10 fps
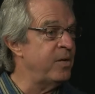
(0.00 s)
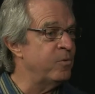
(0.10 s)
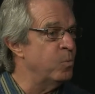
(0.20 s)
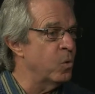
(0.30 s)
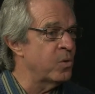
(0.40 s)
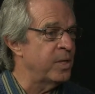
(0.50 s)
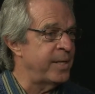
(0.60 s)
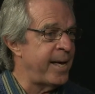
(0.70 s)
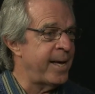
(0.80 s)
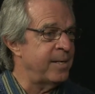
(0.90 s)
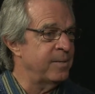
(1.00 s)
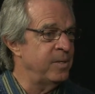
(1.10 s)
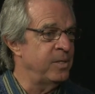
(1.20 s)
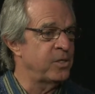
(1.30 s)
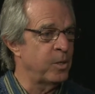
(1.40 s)
even more than that
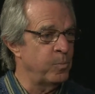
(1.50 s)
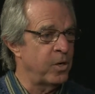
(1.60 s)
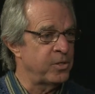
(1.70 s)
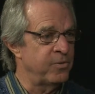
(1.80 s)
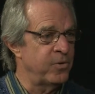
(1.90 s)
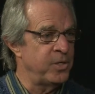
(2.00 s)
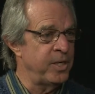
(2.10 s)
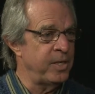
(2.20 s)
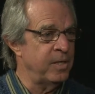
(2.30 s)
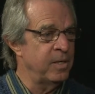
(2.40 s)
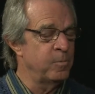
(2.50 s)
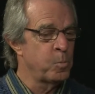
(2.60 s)
in some parts of Virginia.